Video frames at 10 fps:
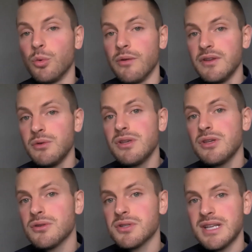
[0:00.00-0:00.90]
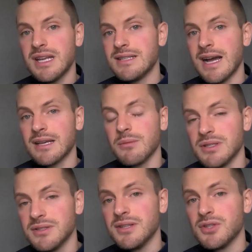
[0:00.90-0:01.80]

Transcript: Reviewing your estate documents